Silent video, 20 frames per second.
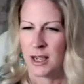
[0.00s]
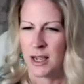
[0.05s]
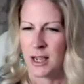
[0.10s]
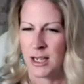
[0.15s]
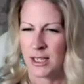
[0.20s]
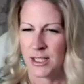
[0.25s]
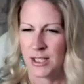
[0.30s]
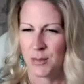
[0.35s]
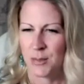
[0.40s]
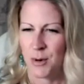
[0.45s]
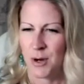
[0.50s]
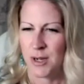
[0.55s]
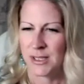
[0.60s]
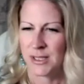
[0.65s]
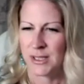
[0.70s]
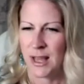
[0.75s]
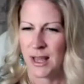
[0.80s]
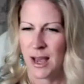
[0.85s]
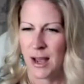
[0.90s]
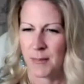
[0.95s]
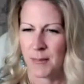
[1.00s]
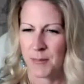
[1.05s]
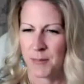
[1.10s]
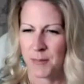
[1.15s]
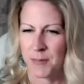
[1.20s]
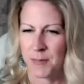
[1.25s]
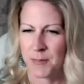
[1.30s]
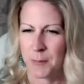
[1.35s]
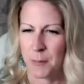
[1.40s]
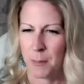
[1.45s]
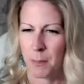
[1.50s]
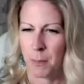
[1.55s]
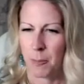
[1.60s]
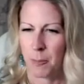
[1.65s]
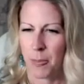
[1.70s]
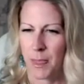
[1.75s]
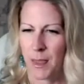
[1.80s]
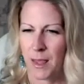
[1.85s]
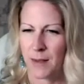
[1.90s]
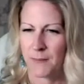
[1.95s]
express that.
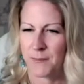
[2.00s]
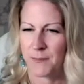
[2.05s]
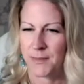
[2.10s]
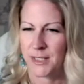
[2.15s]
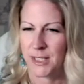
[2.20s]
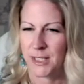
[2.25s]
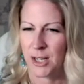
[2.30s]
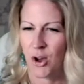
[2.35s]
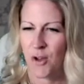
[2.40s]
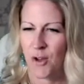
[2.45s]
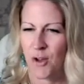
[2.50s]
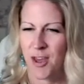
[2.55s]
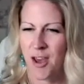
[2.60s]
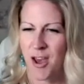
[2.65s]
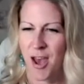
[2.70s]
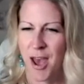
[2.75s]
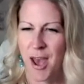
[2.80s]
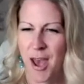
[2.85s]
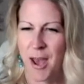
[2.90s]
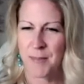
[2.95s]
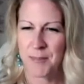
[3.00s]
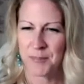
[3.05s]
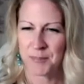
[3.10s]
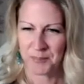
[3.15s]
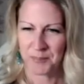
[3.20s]
It's a lot there, hey?